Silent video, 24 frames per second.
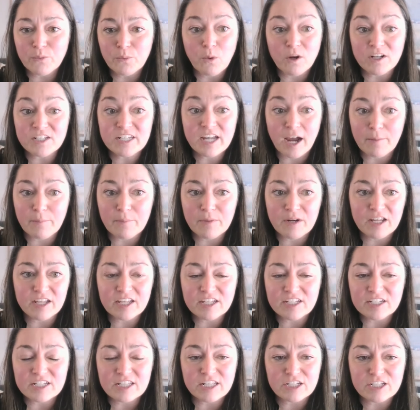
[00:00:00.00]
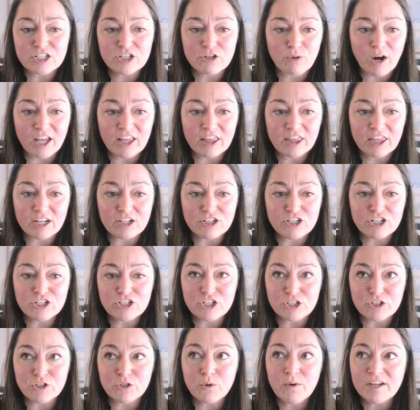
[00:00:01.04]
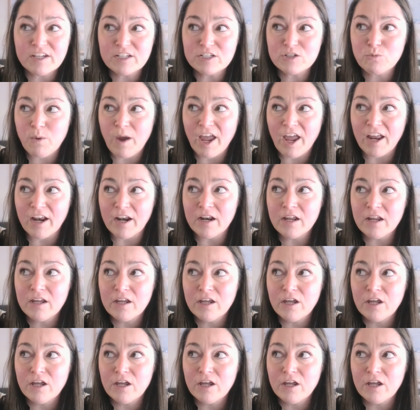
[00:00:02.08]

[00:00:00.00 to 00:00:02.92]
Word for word: what's happening is this the right thing to do is when